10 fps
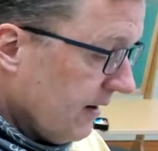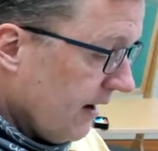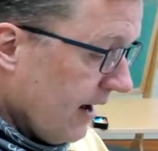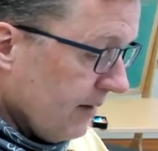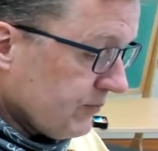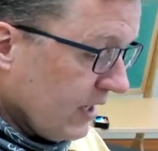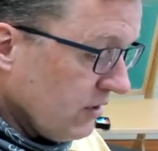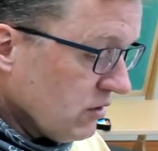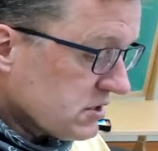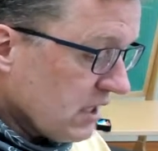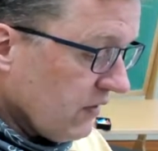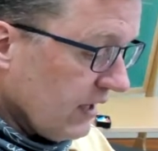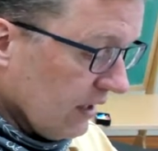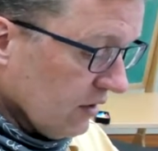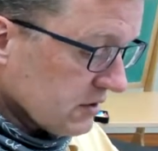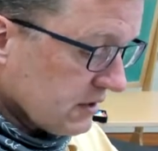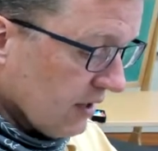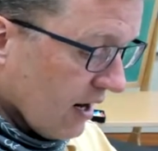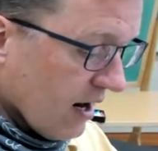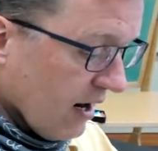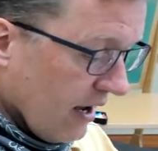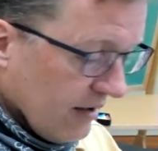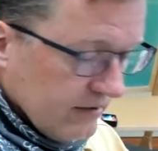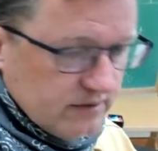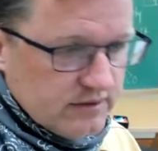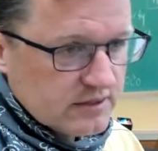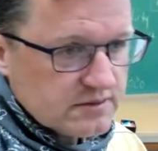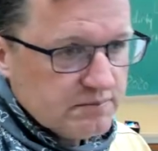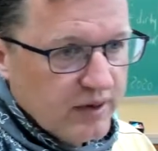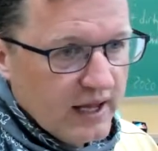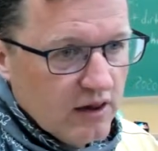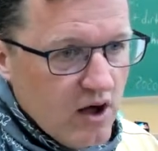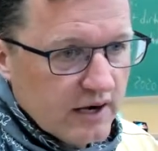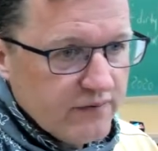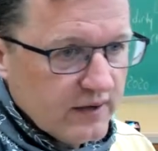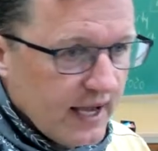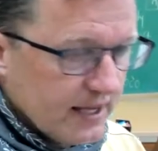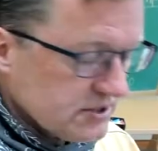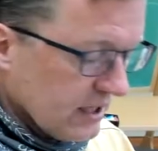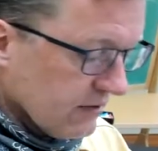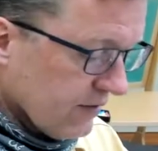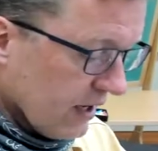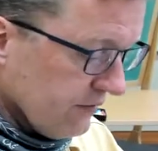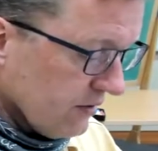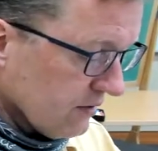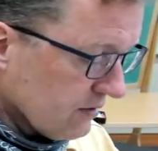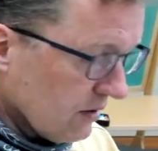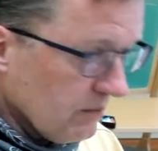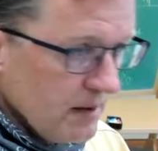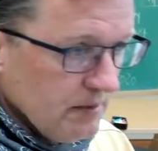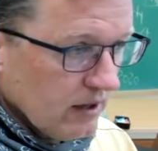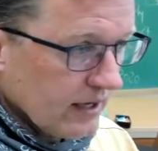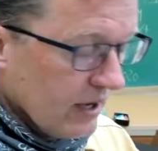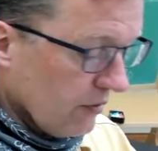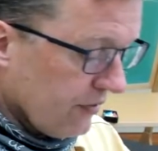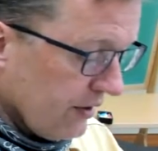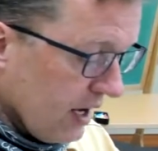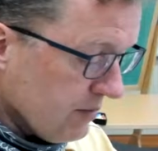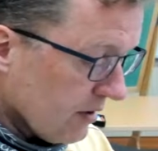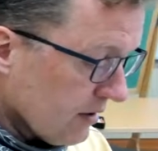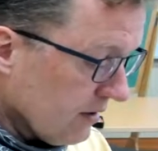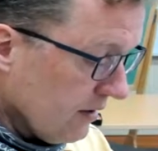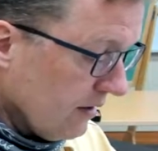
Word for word: Uh, can you see the yellow star? Uh, just play along if you can't see it in front of you, or maybe look on with a neighbor.